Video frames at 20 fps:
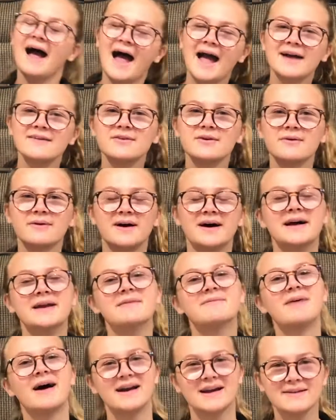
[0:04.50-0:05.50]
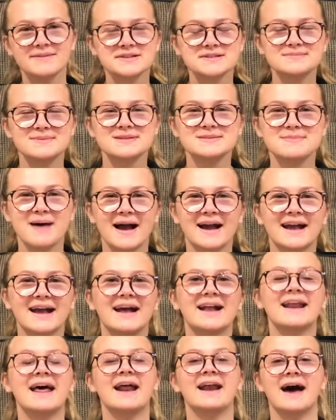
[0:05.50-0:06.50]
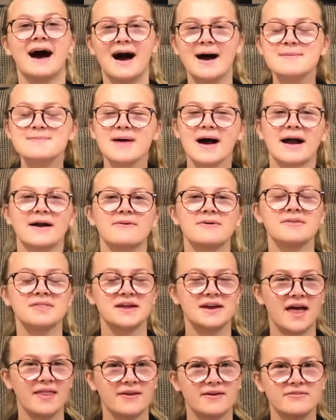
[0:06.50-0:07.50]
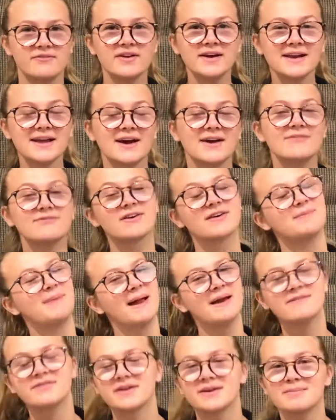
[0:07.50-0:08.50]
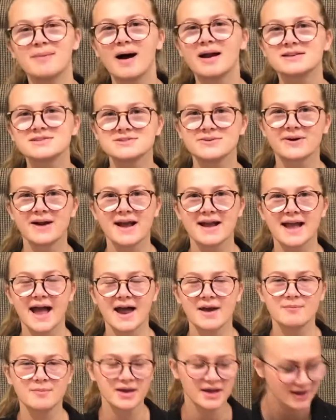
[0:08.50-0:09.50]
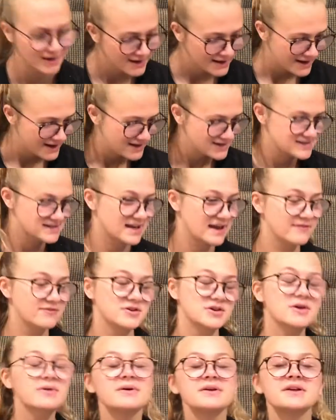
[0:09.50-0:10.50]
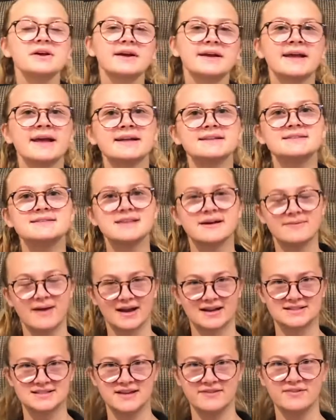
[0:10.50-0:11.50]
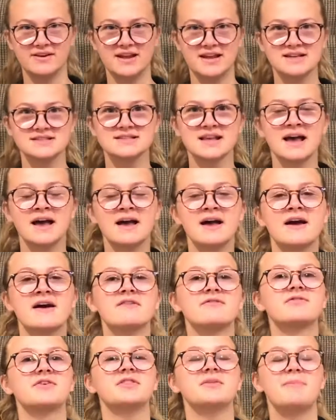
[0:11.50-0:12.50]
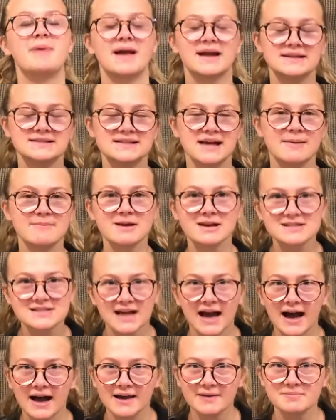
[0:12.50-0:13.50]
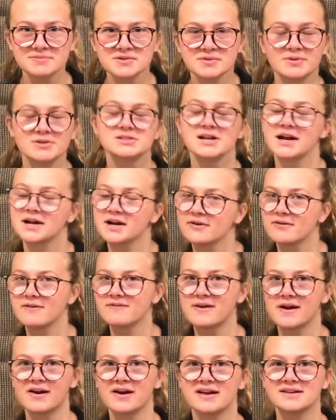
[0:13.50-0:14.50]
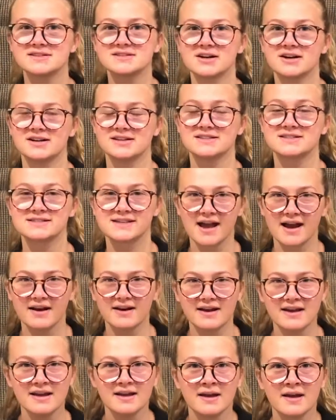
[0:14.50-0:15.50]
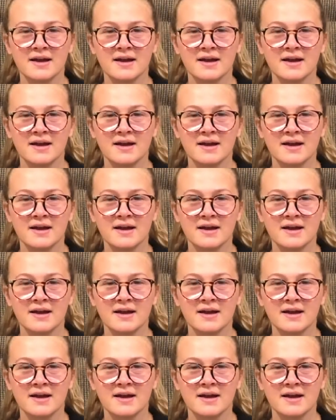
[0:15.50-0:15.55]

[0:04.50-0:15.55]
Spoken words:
Hi everyone, my name is Miss Megan and I'm back with another video for Penfield Montessori Academy to give you and your kids some activities for the pandemic times, which I know are very uncertain and scary,